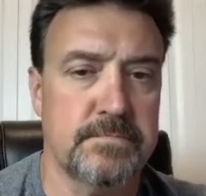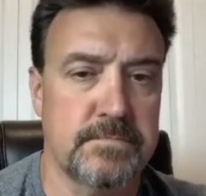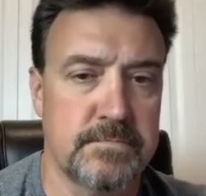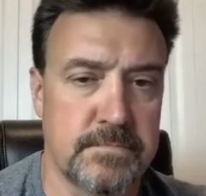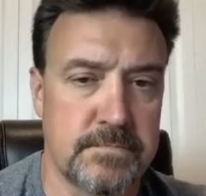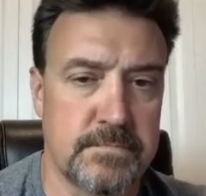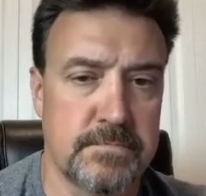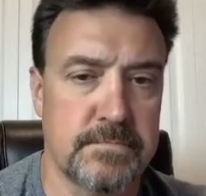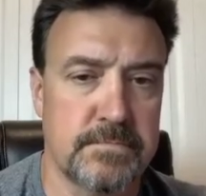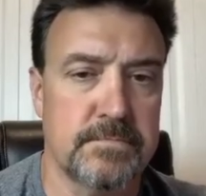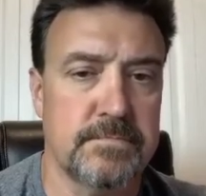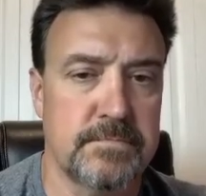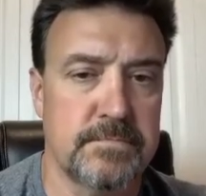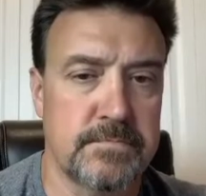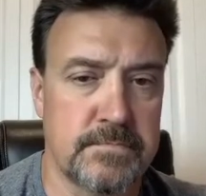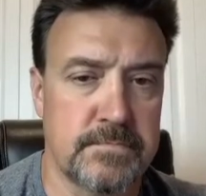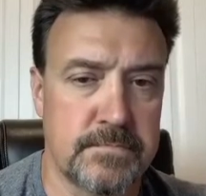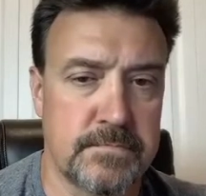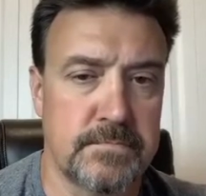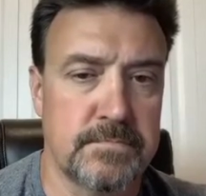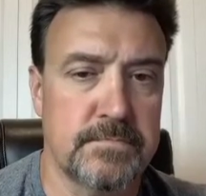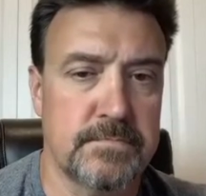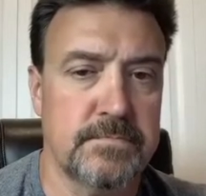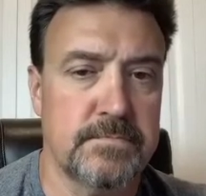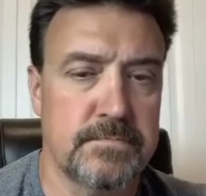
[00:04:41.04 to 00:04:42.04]

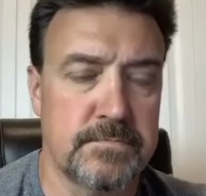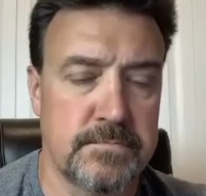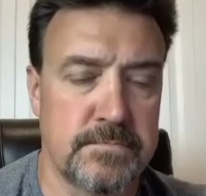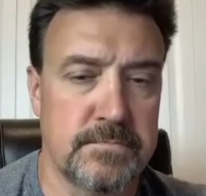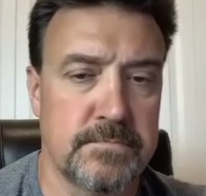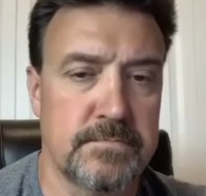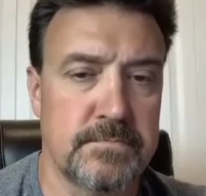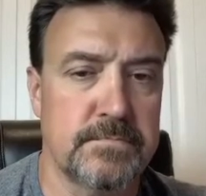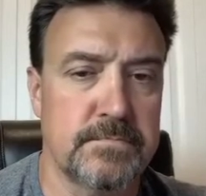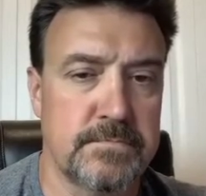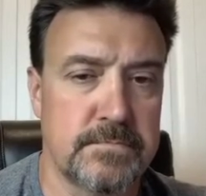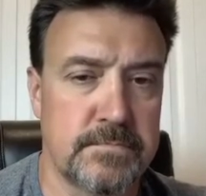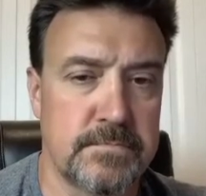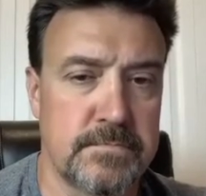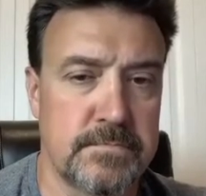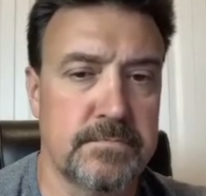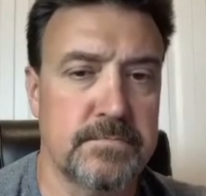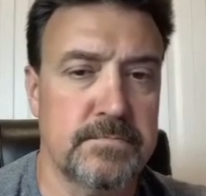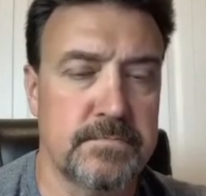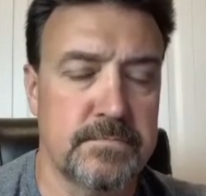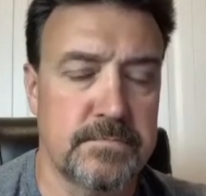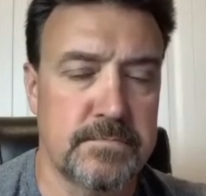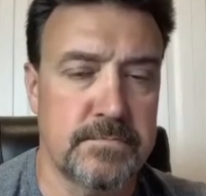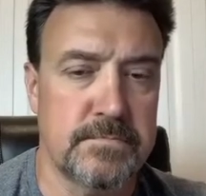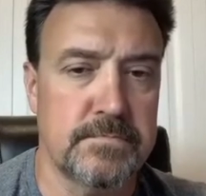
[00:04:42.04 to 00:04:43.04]

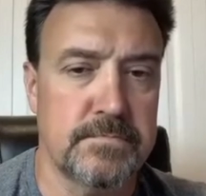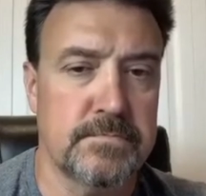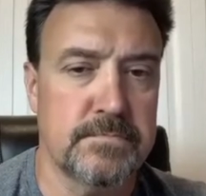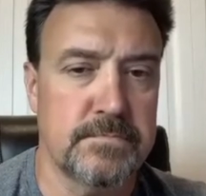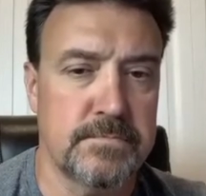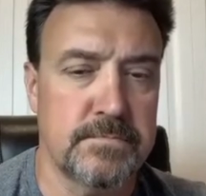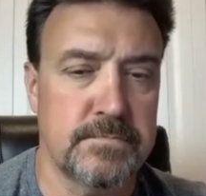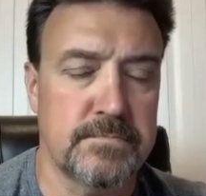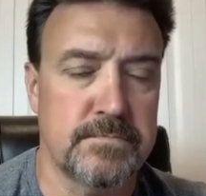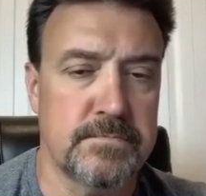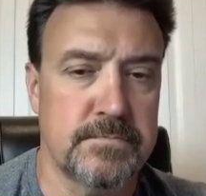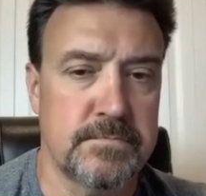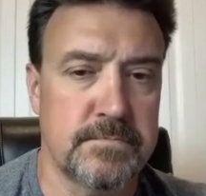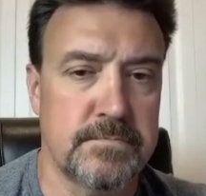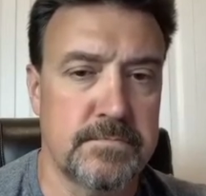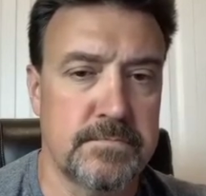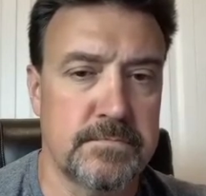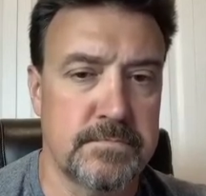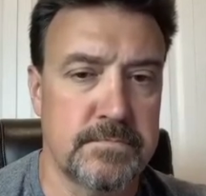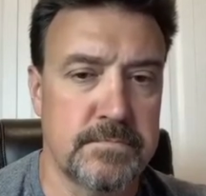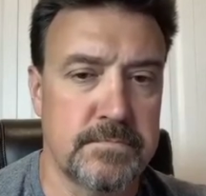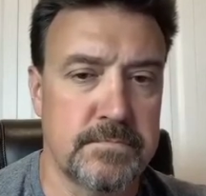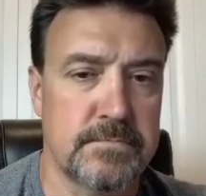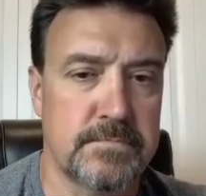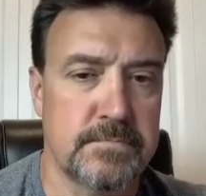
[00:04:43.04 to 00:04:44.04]

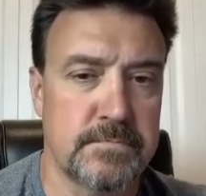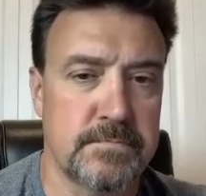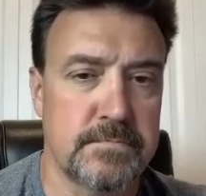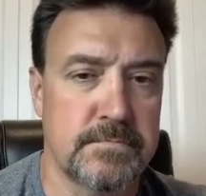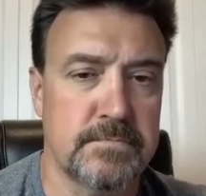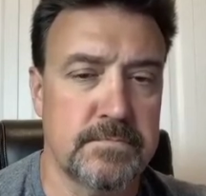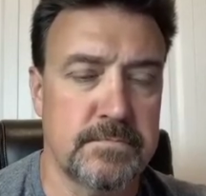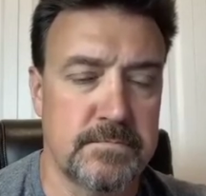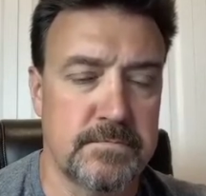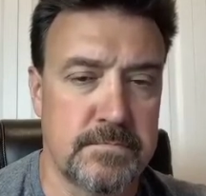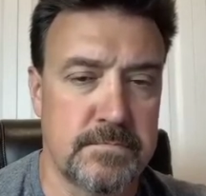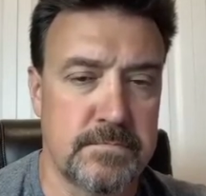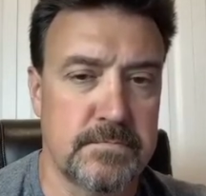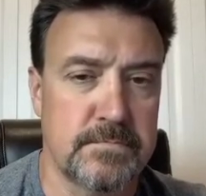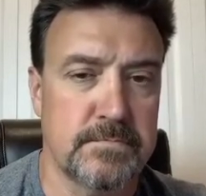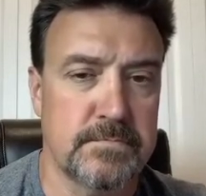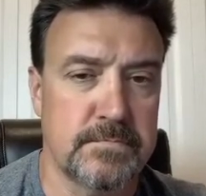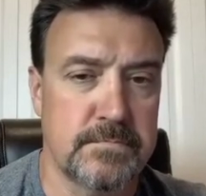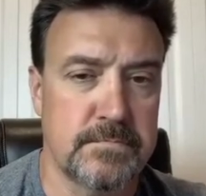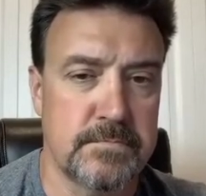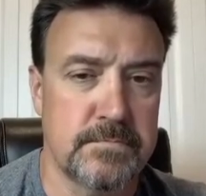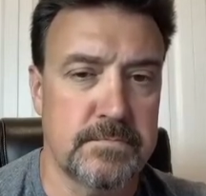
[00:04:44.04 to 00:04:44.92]
The person shown says nothing.